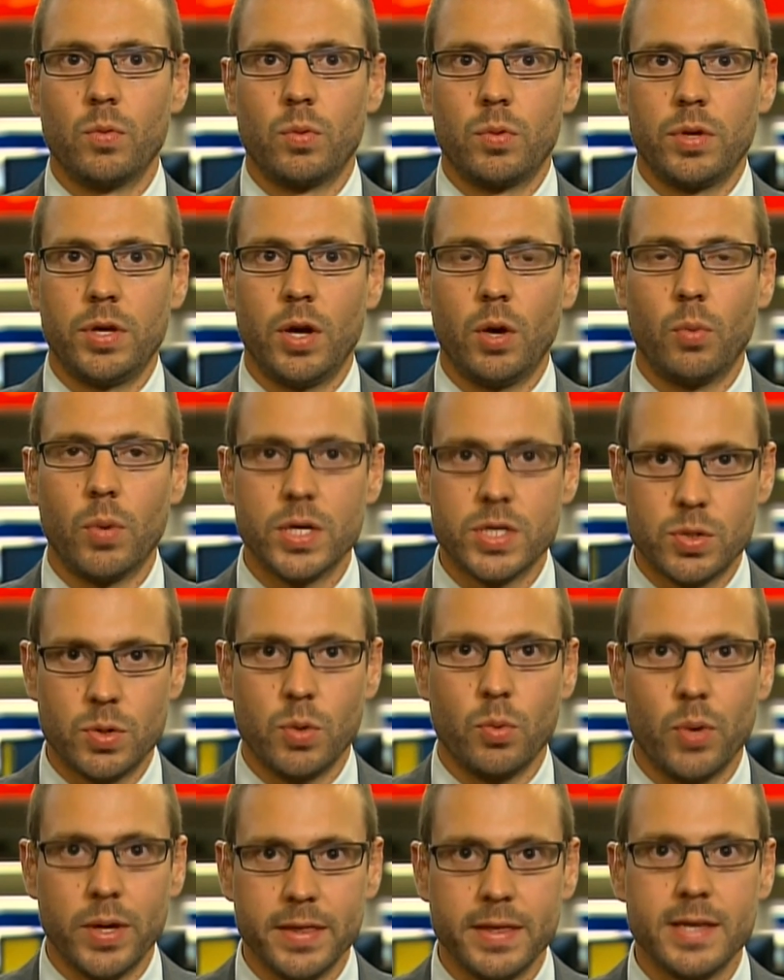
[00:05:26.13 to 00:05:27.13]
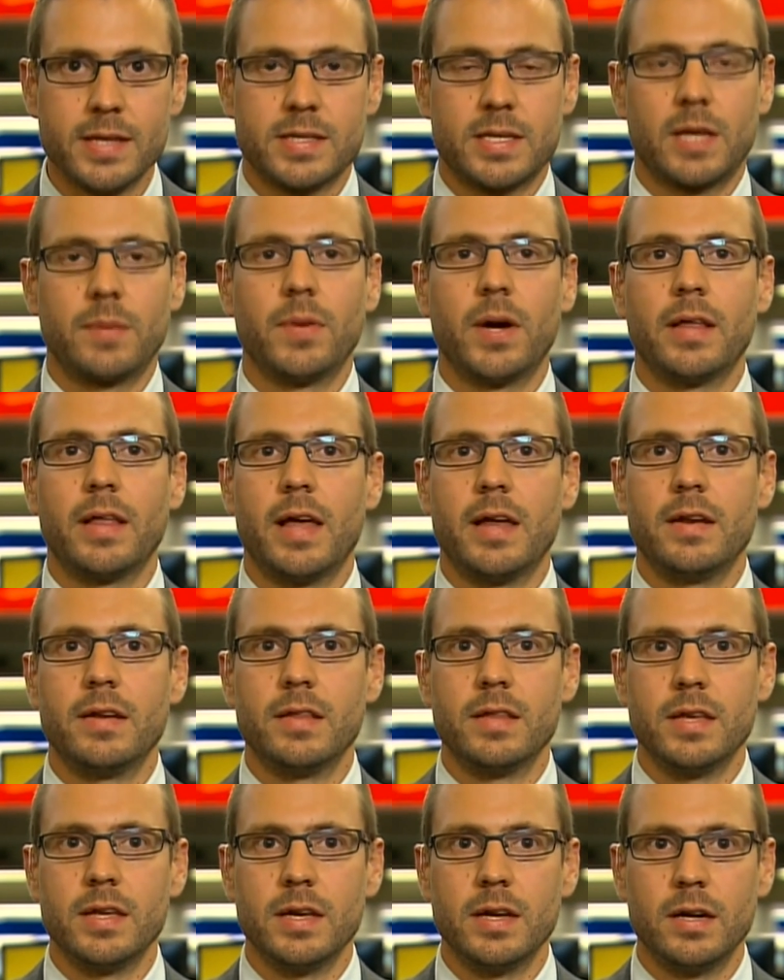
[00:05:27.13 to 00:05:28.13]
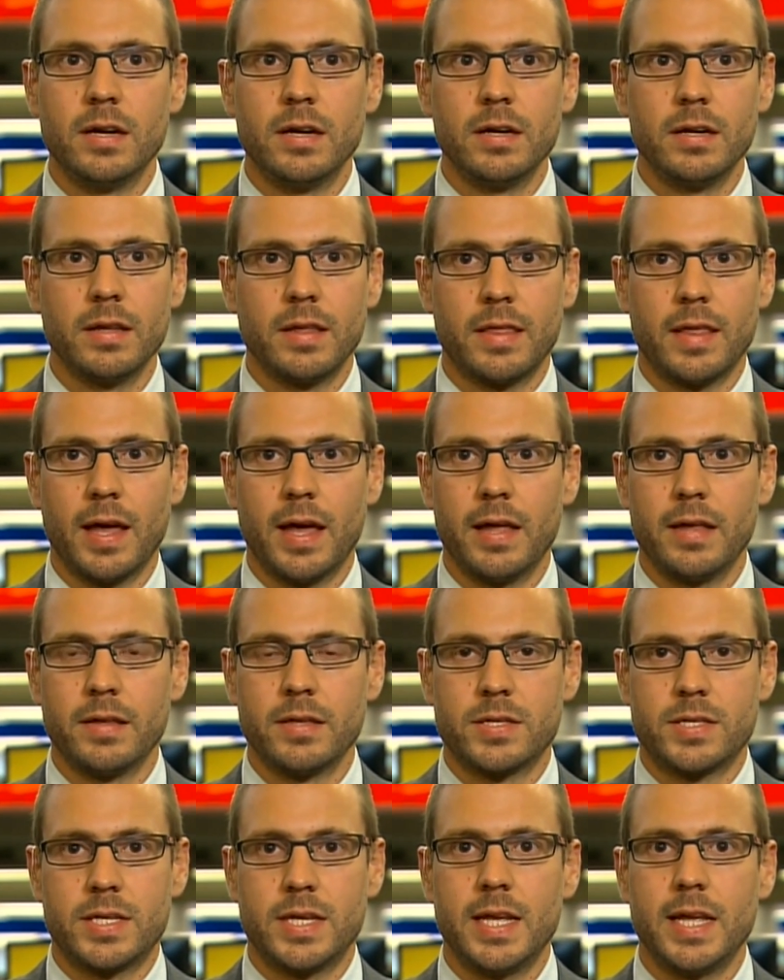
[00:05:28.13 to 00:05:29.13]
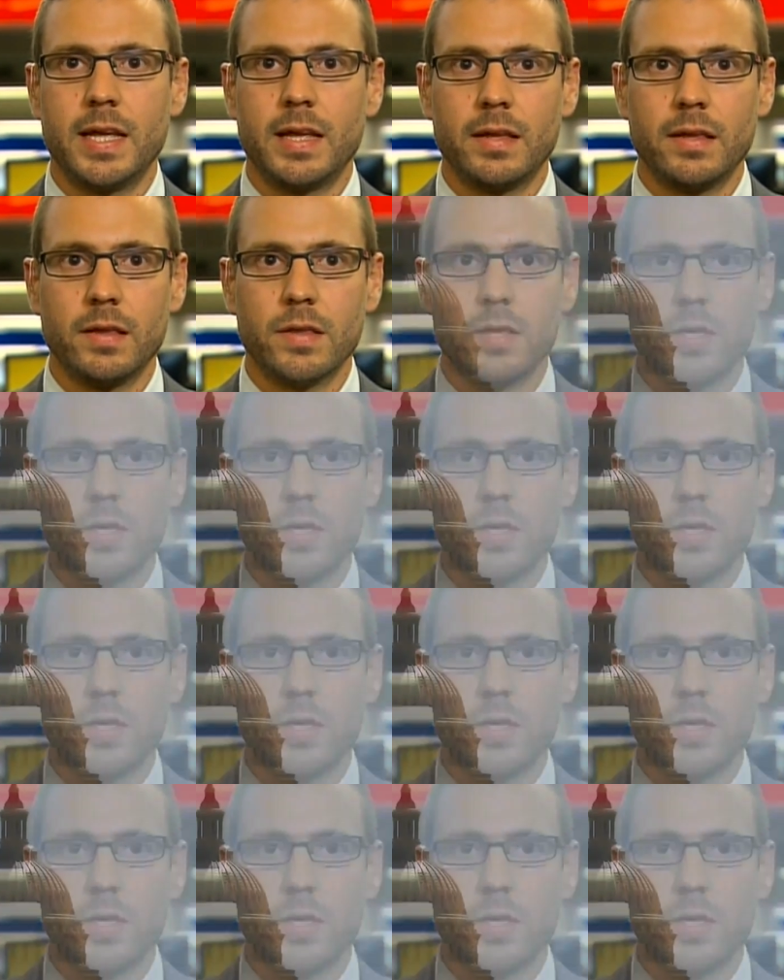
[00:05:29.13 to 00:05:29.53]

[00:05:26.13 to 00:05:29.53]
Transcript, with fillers: you know once we win this thing by the end of the year, that seeing